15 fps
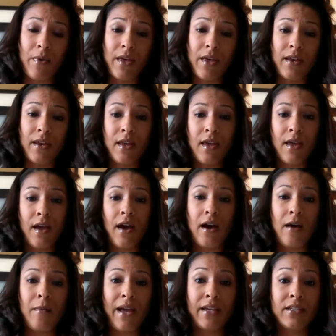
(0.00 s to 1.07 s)
But
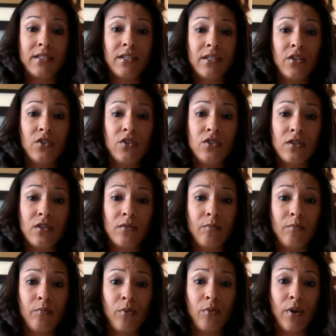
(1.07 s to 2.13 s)
I continue to
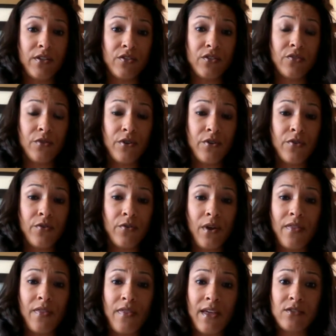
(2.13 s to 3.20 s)
press through.
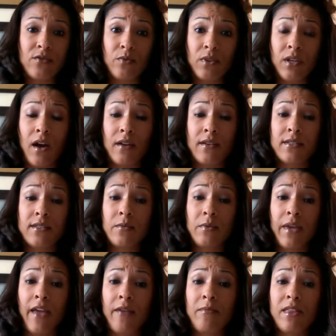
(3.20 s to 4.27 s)
And that's really honestly what
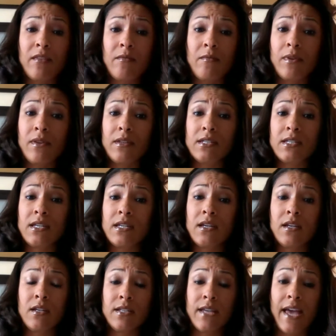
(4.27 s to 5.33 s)
gave me the ability
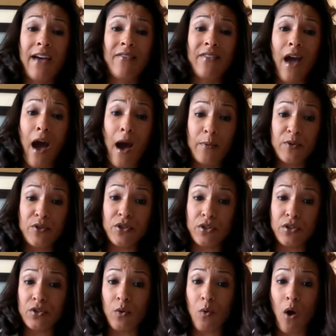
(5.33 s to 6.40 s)
to have the
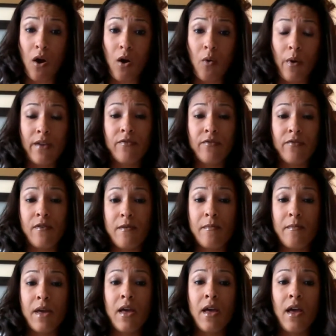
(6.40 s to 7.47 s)
option to walk away from
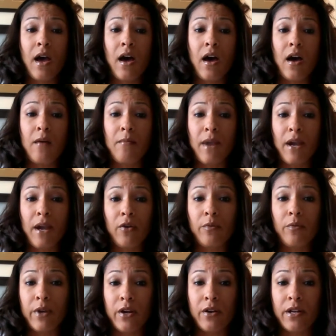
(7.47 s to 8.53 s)
my
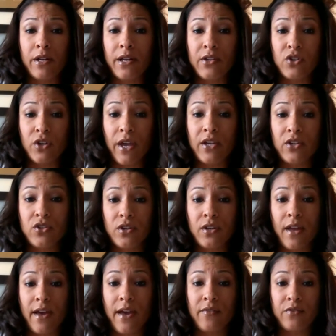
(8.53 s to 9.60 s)
career in
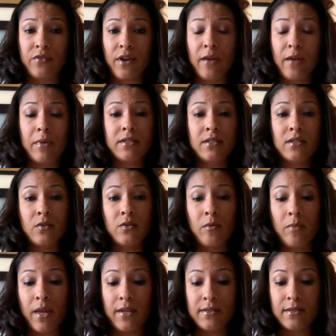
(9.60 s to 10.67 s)
education after 9 months of doing
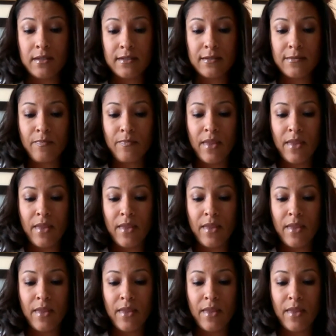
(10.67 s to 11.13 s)
Plexus.